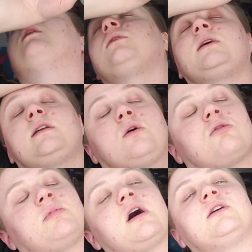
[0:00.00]
All I know
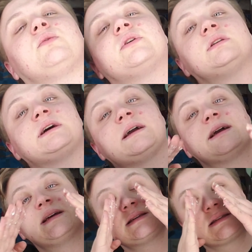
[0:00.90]
about it really
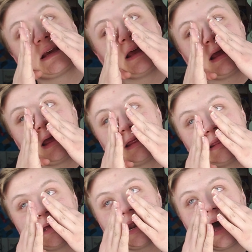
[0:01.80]
is
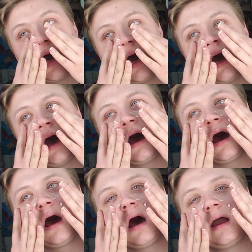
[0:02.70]
that
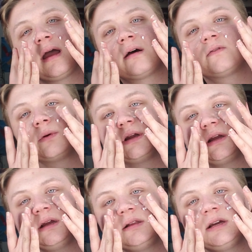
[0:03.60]
I have
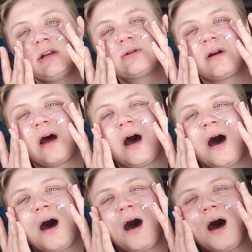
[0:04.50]
really
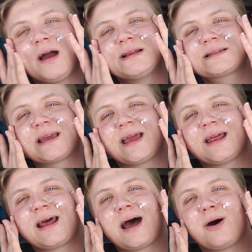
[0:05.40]
dry skin,
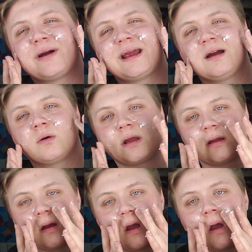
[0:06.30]
owie.
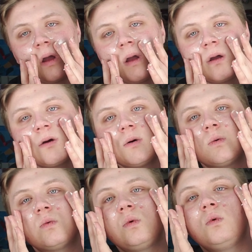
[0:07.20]
Okay.
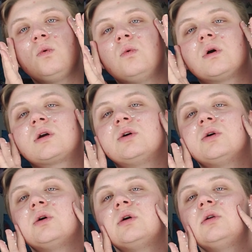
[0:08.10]
Ooh, we're
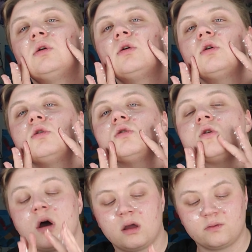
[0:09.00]
good.
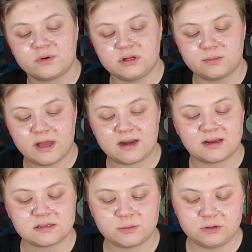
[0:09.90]
I have really bad
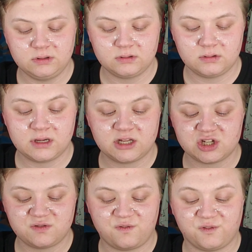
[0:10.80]
eczema and it
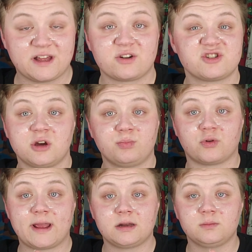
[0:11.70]
just flares up
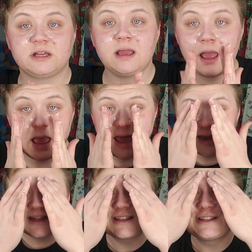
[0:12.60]
randomly.
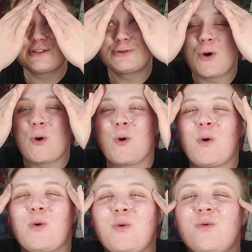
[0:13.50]
It's
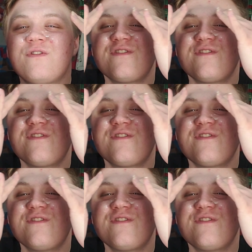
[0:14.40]
so